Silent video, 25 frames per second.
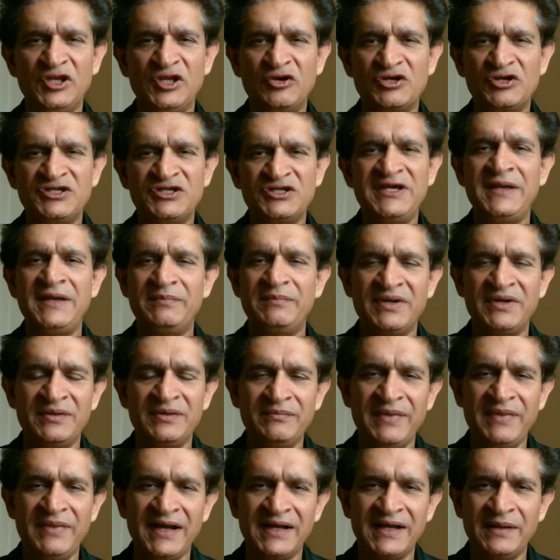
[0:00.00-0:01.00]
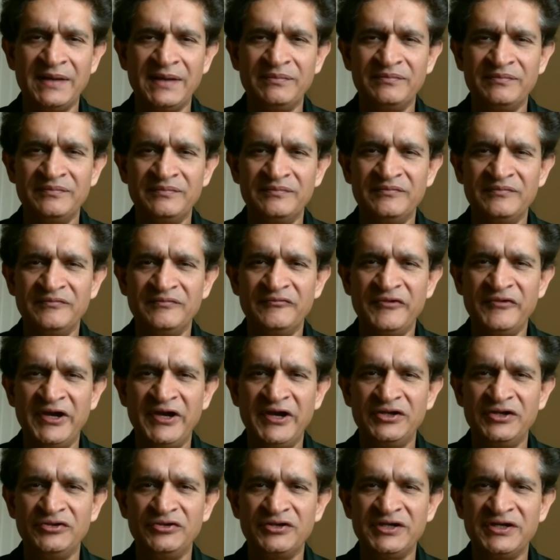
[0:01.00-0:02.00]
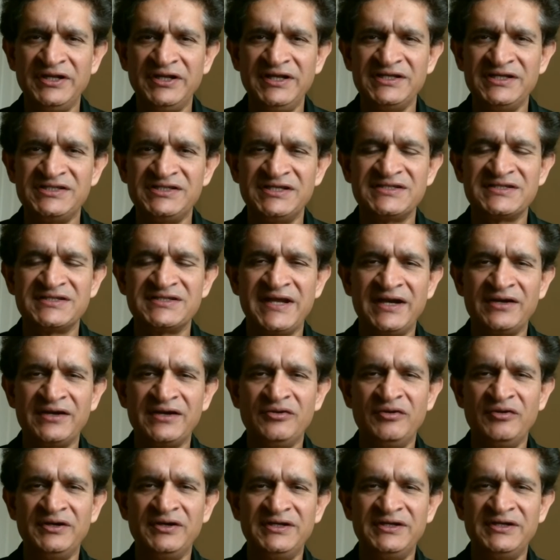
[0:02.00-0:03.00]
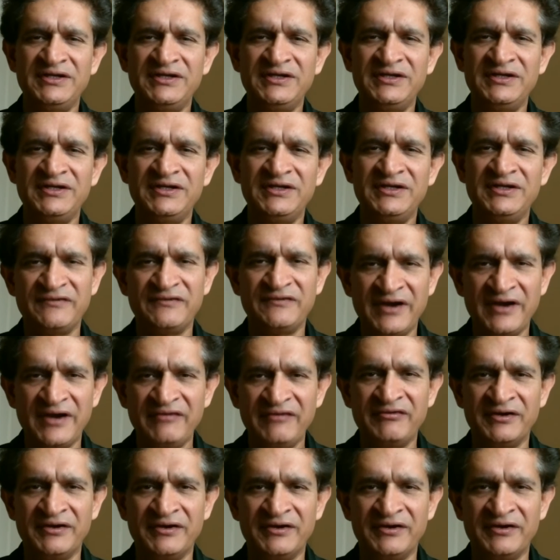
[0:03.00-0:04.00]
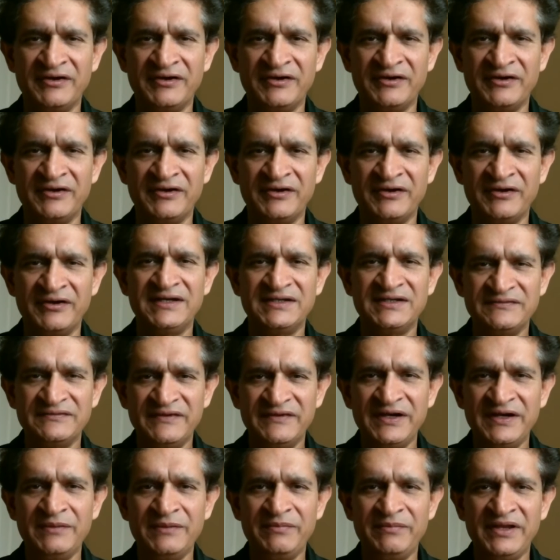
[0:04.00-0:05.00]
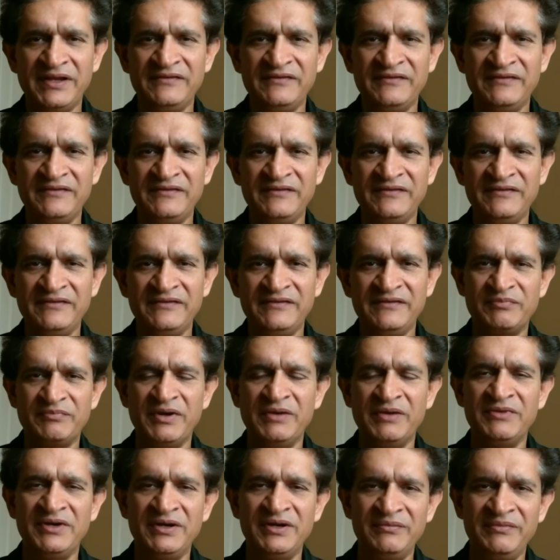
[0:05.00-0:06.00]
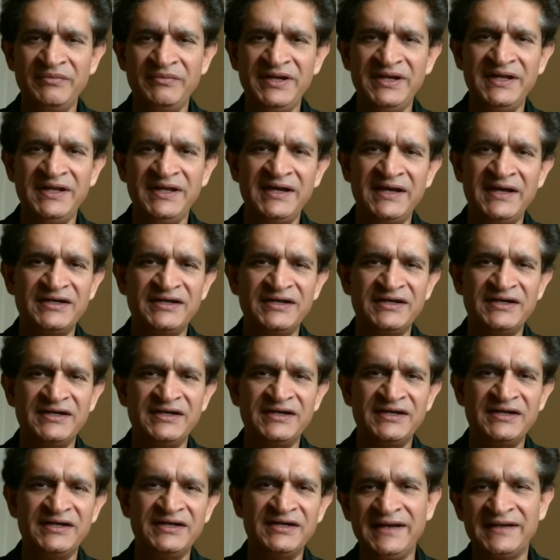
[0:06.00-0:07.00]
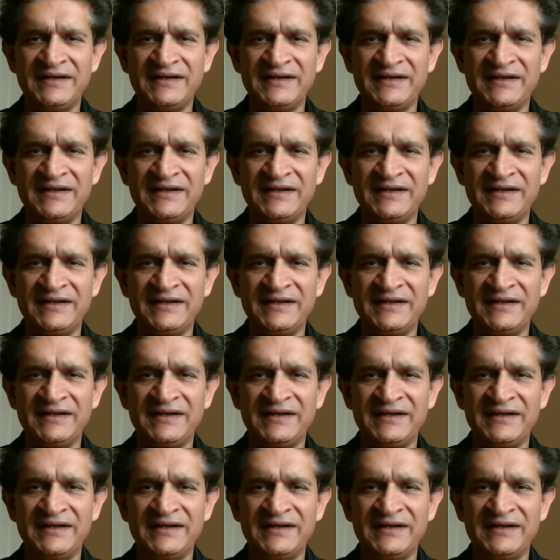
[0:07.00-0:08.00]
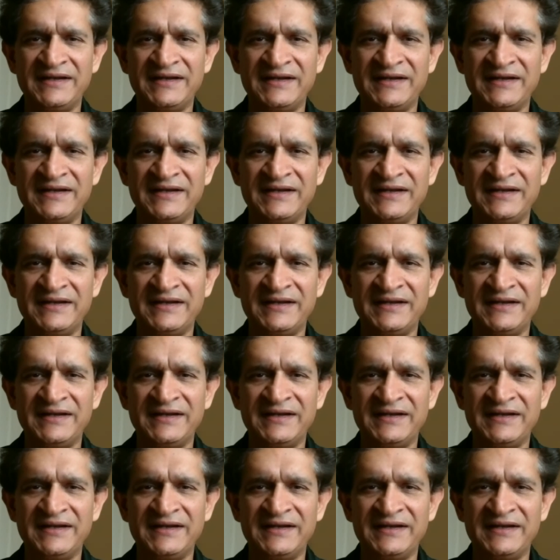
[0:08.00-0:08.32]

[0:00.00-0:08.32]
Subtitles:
tape backup, where you really just can't go and delete it. It takes forever, right? And it's very painful, and it's a permanent media, and it's not connected. And you do